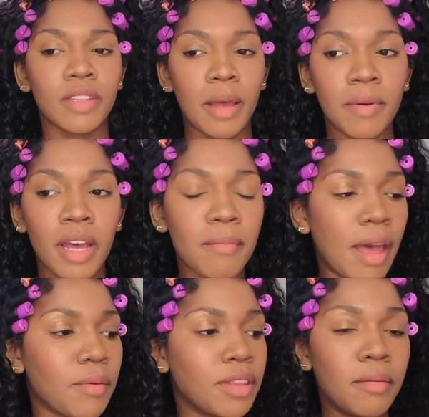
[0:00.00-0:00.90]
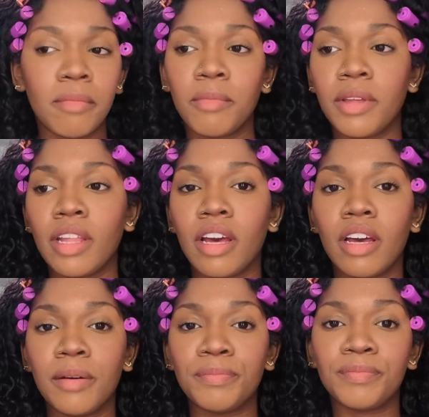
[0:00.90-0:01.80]
I'm gonna come back when
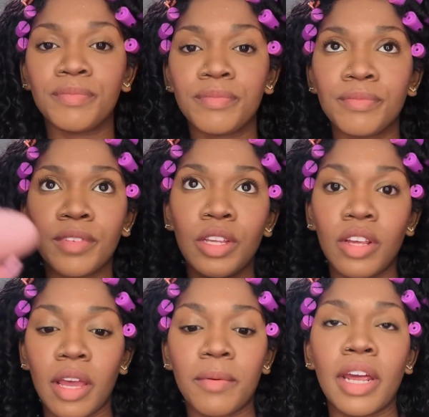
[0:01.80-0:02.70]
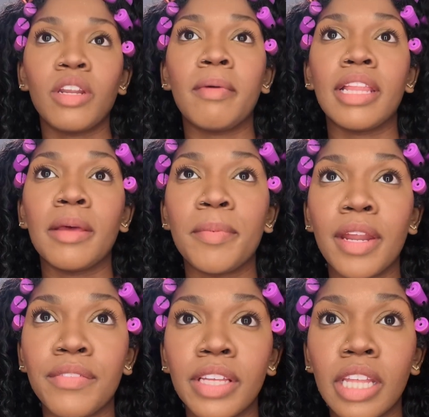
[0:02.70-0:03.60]
the You know, like when I do my lip and
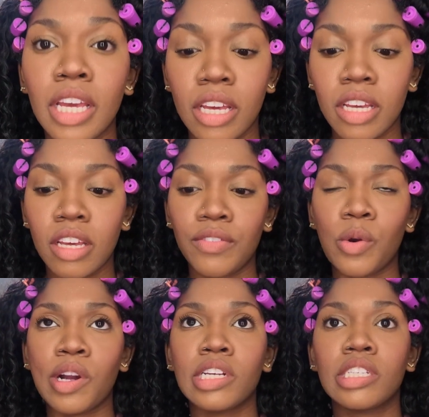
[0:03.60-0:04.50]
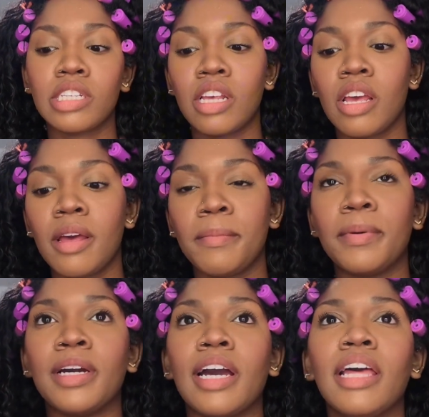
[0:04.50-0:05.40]
everything, of course.
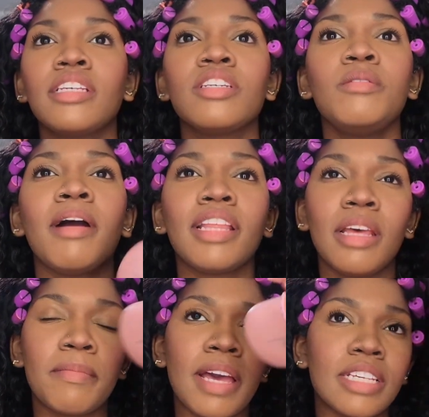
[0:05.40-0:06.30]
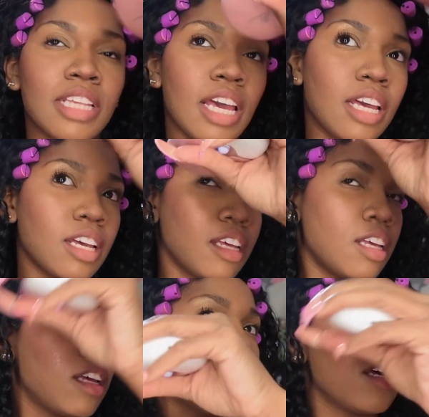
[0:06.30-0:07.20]
But I like to do my lip as like
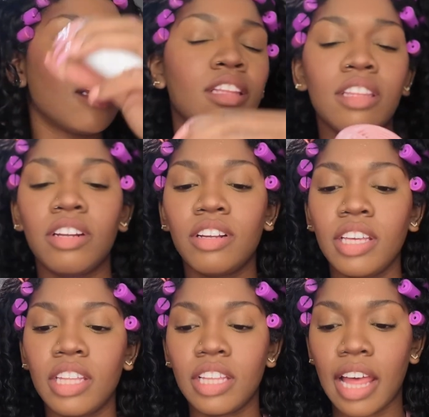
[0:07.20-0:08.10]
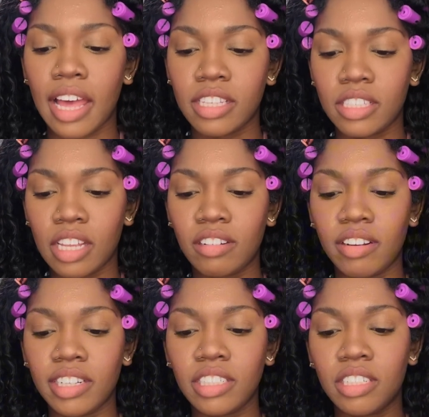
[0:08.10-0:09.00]
literally the last, I don't know,
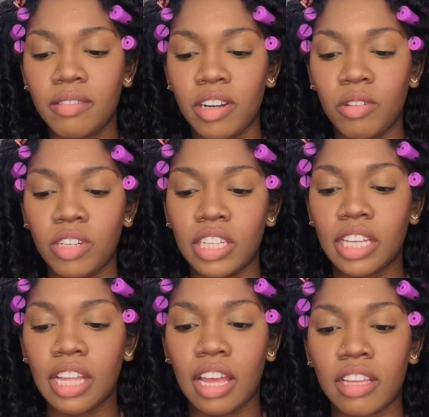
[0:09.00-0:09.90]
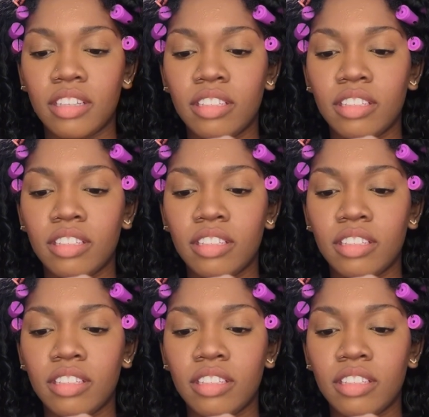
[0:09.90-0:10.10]
I just don't want to hold it like that.